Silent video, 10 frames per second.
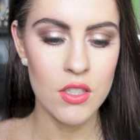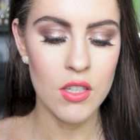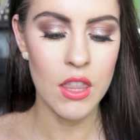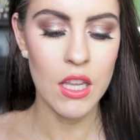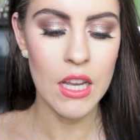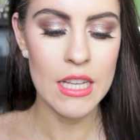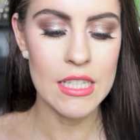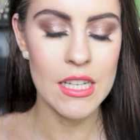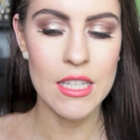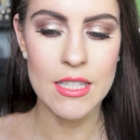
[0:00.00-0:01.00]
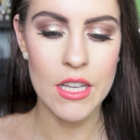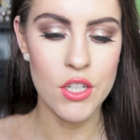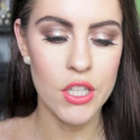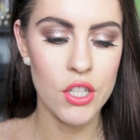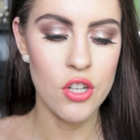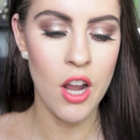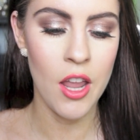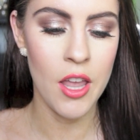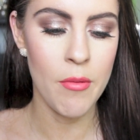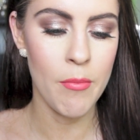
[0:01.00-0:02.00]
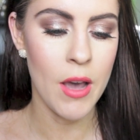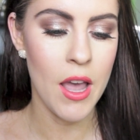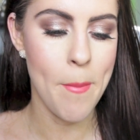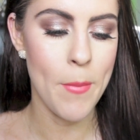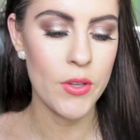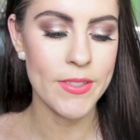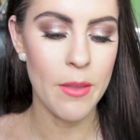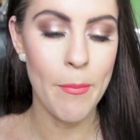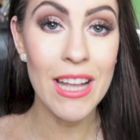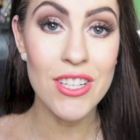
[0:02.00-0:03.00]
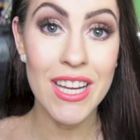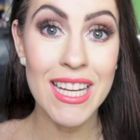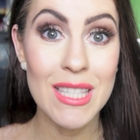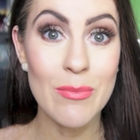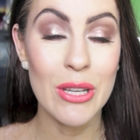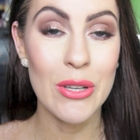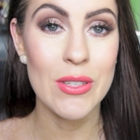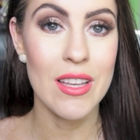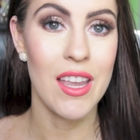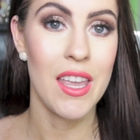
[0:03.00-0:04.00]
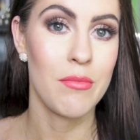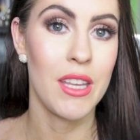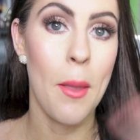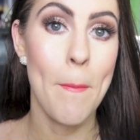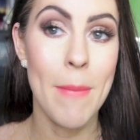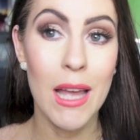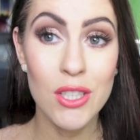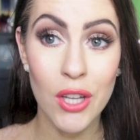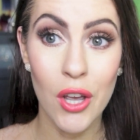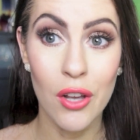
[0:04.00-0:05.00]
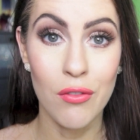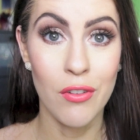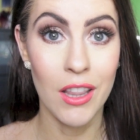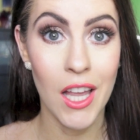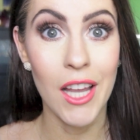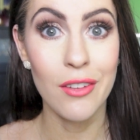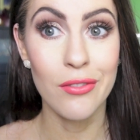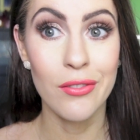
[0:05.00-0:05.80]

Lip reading: So I think I did essentially try and buy mostly matte shades because I am a matte girl for life.